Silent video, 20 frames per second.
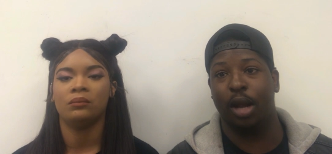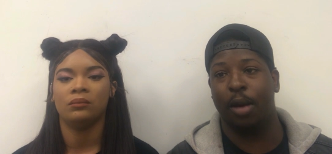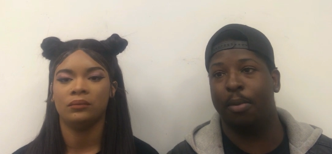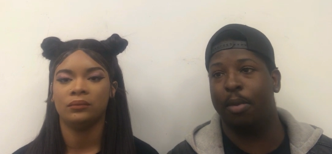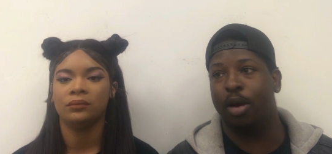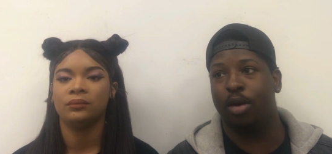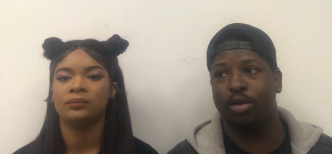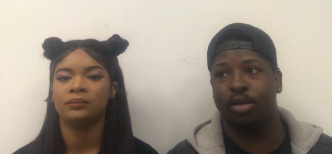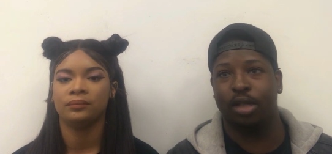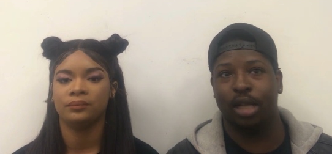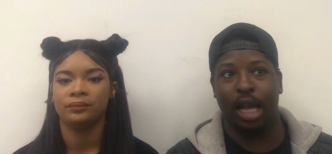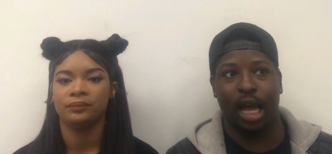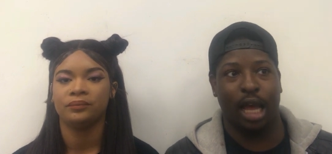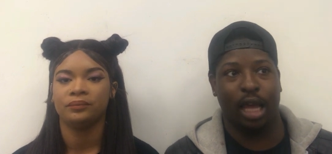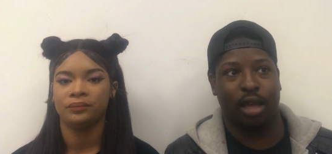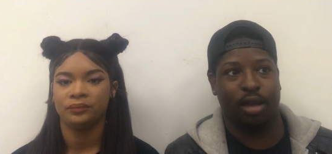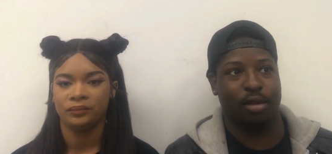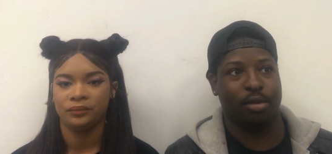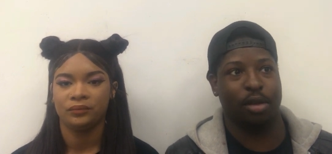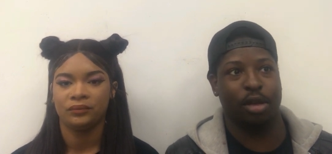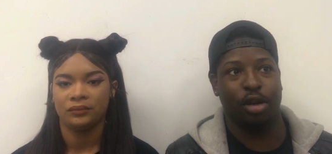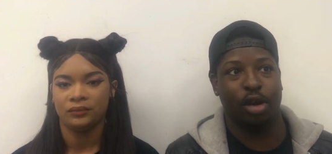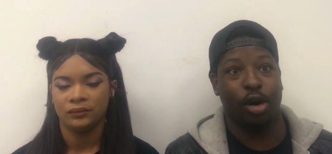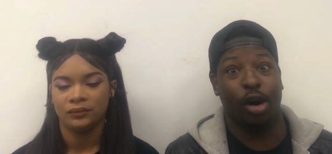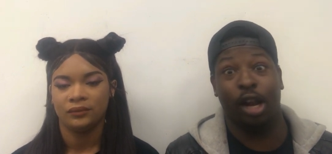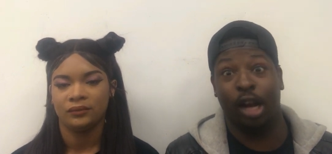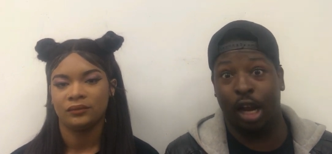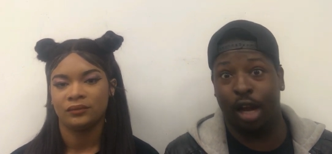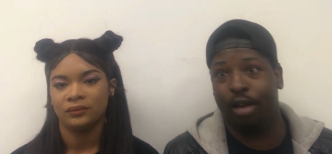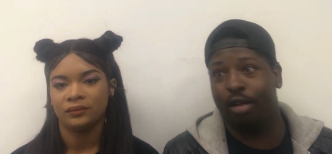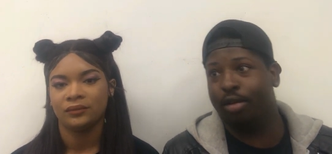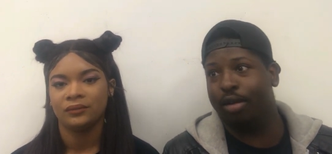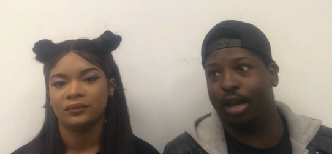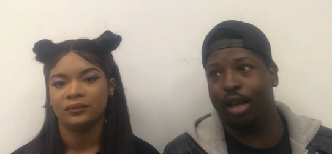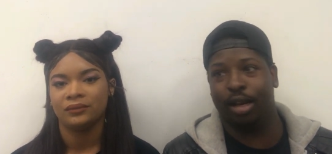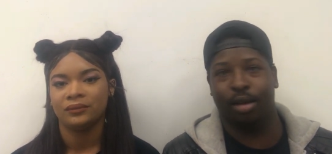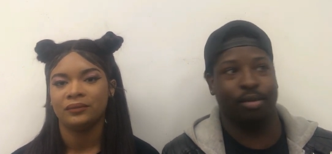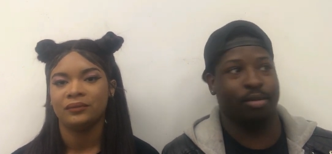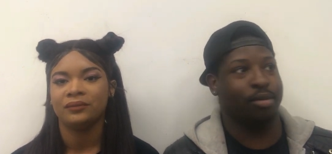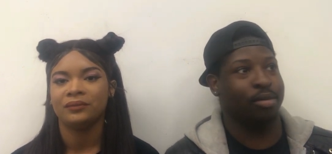Speaker 1: i'm most like you know alert
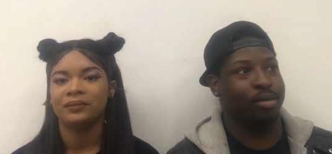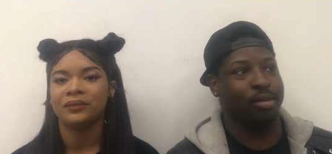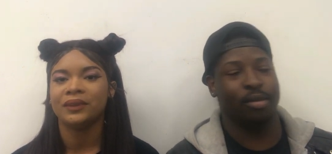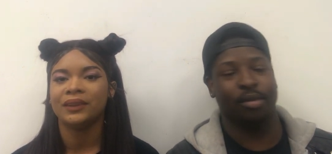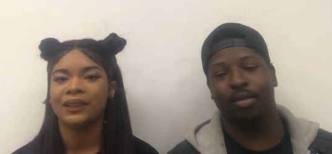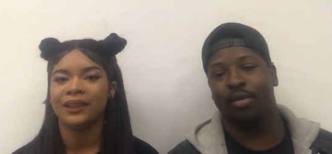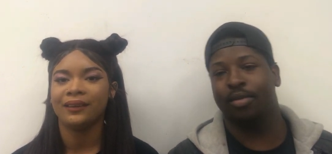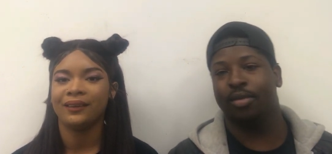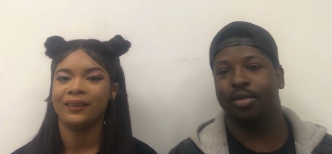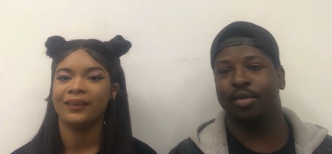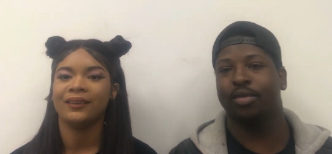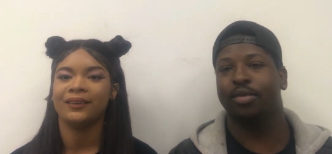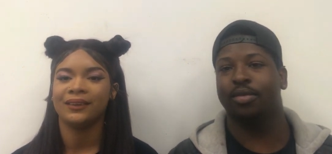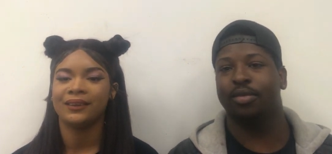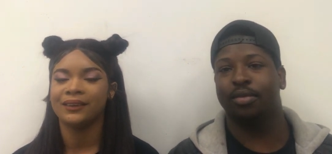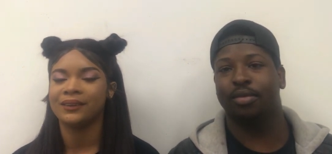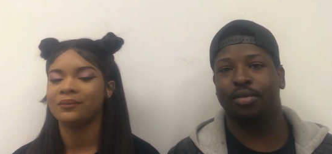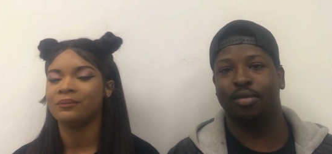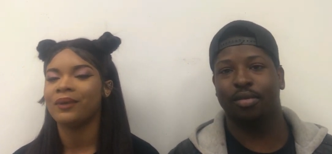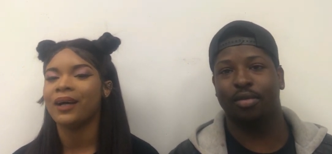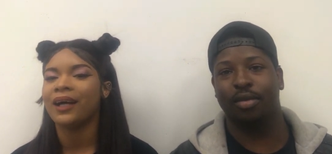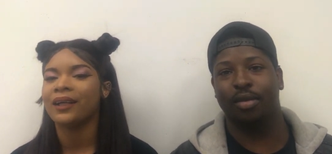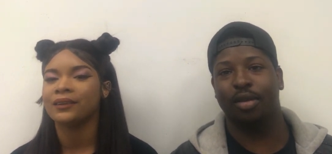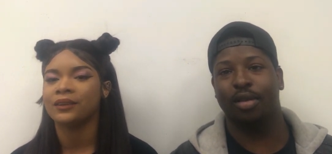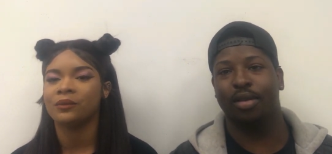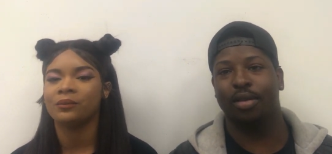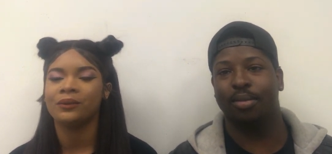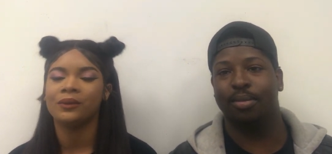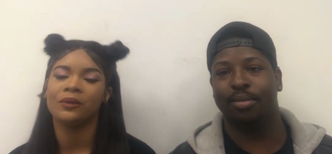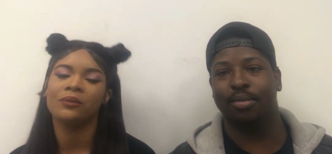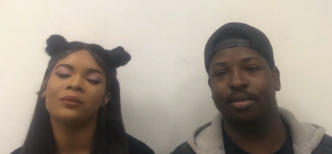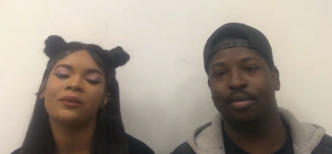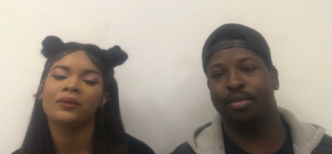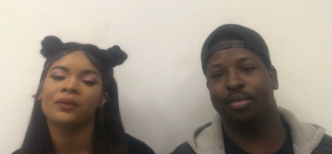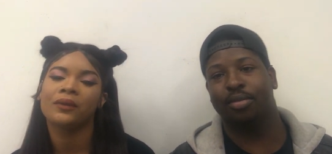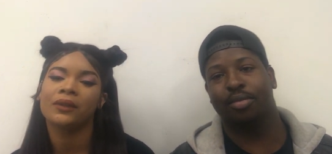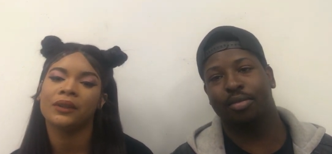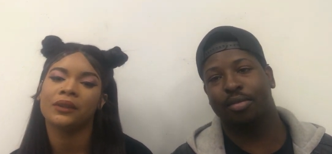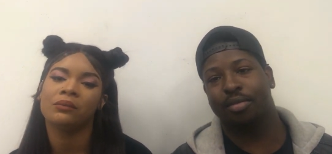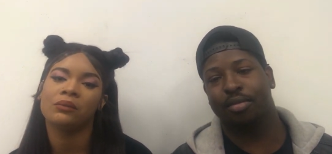and
Speaker 2: yes mine's open the
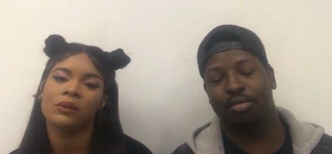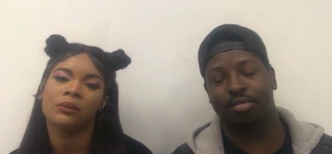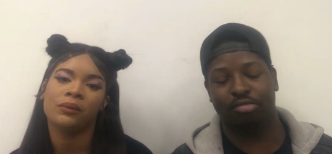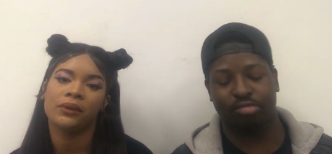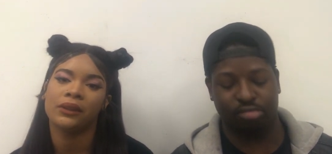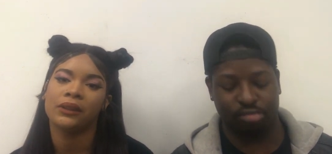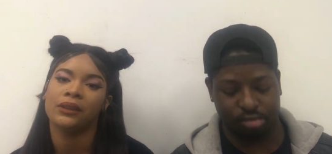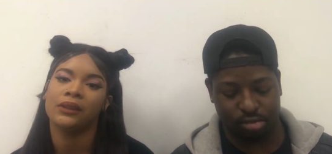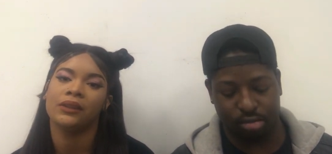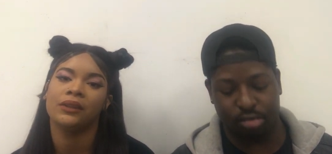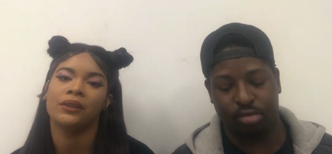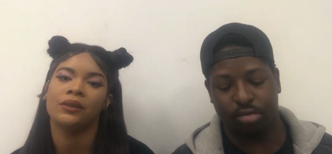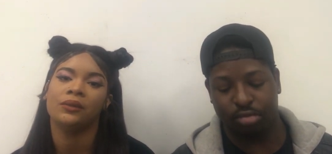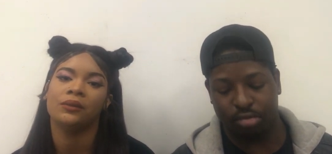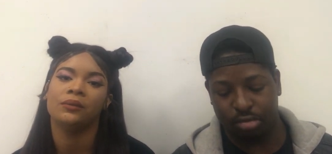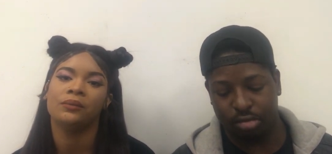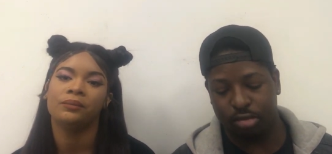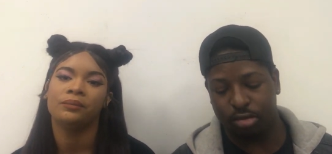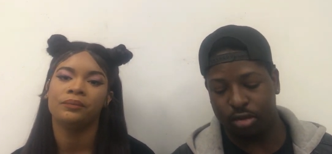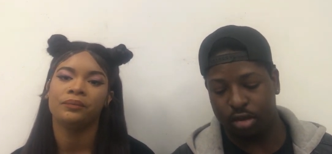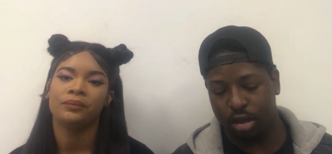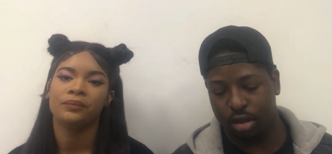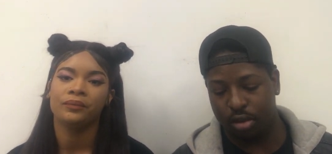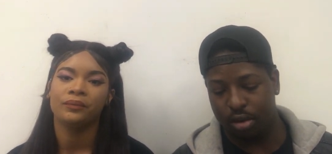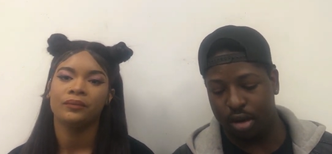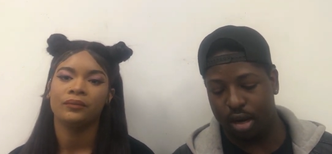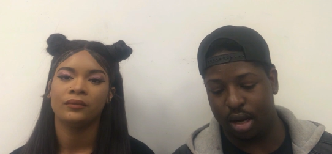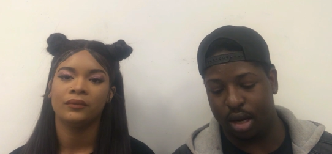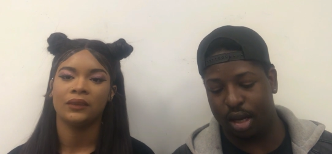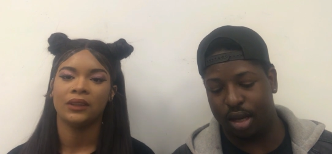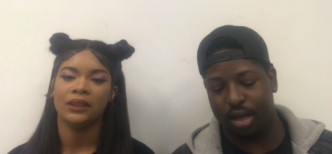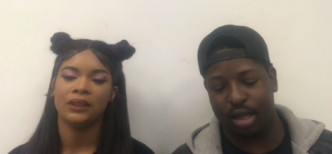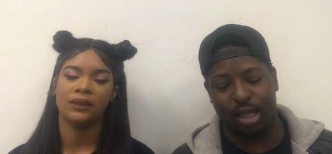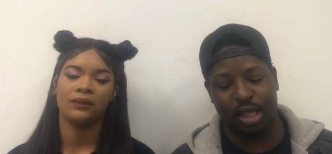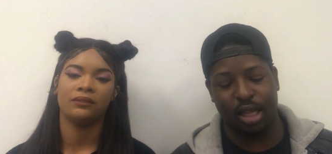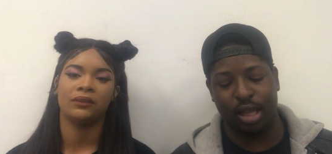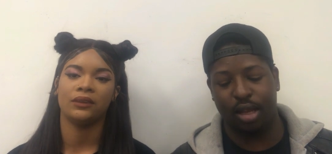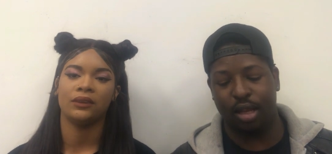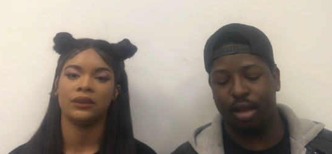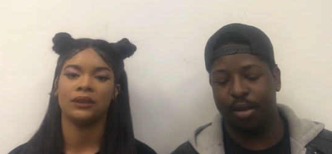christmas prisons too right. it's
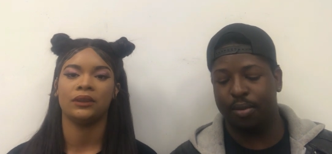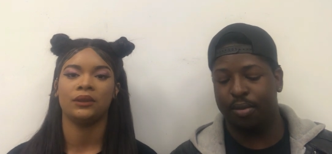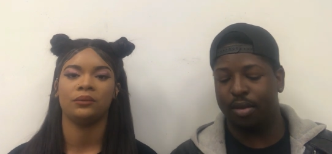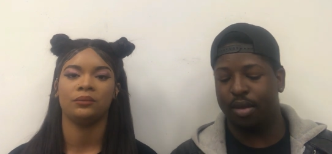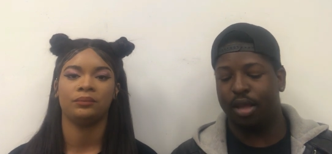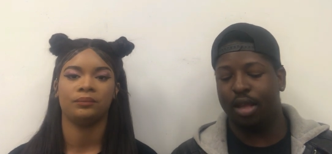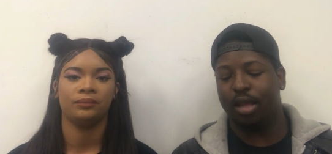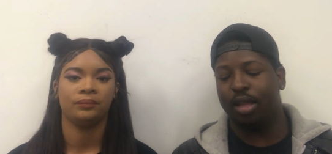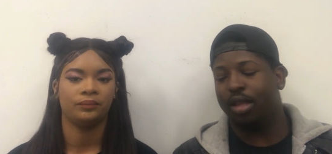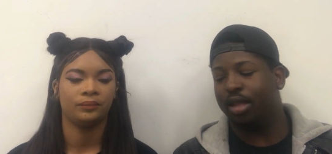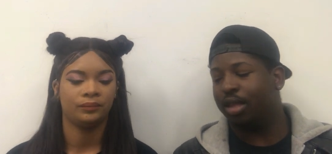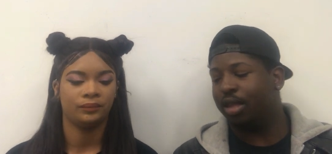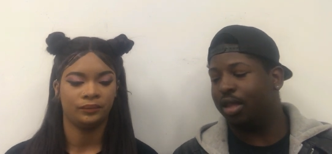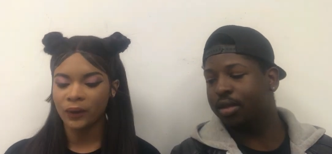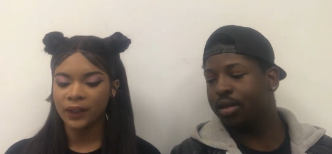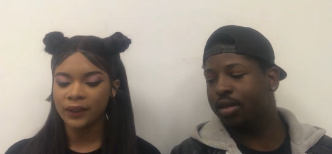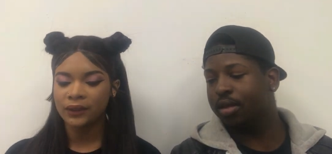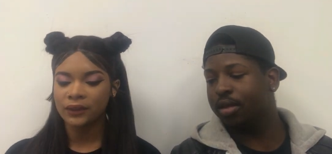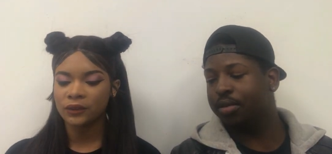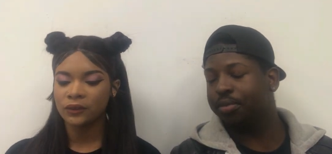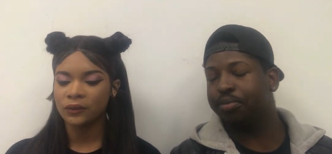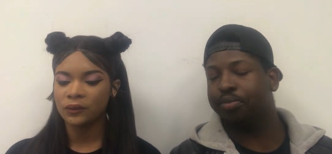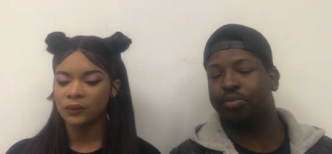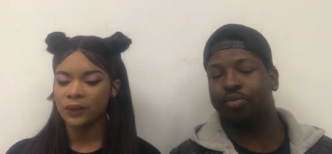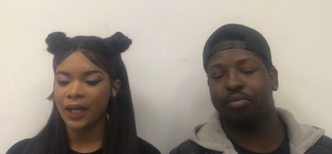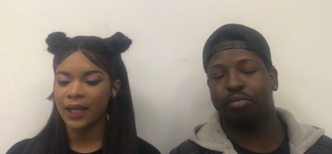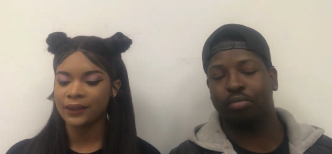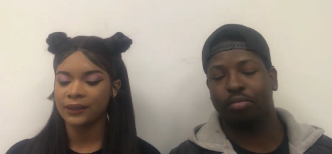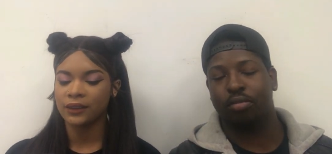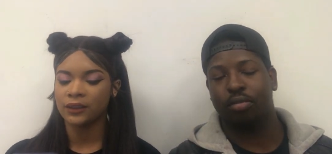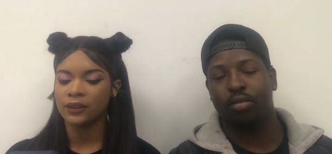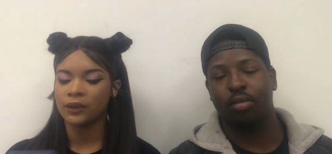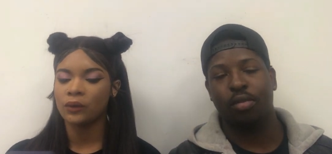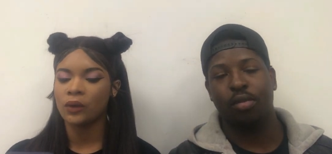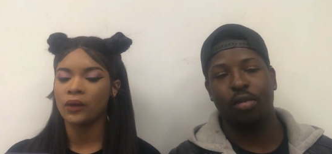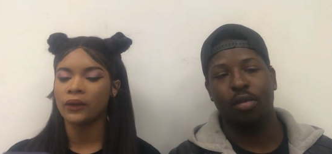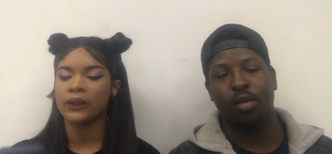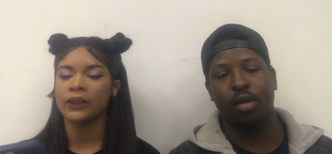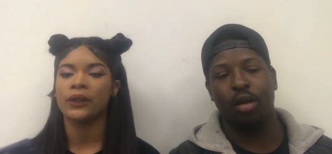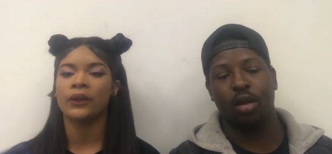fun what do you like to do on your